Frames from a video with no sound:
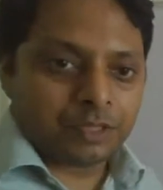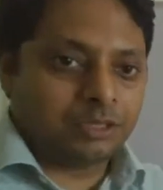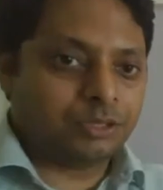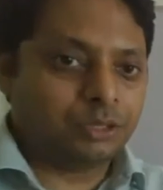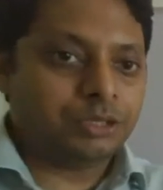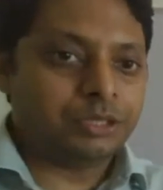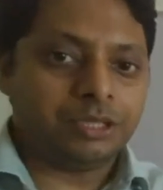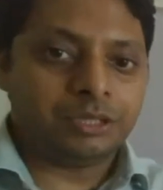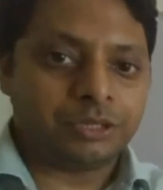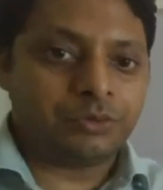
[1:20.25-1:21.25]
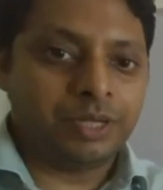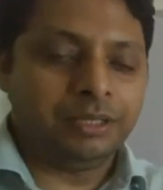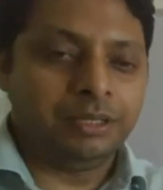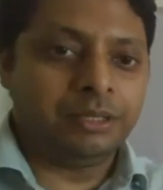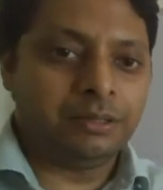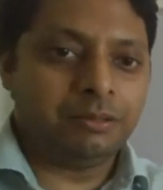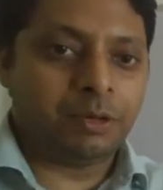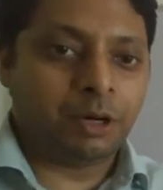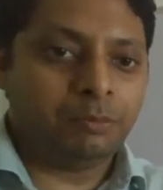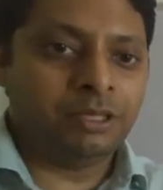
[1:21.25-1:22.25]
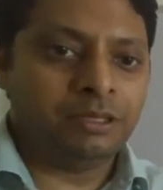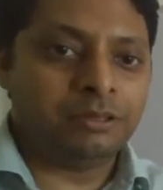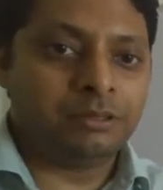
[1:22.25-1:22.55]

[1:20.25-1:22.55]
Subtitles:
So is the spring proper?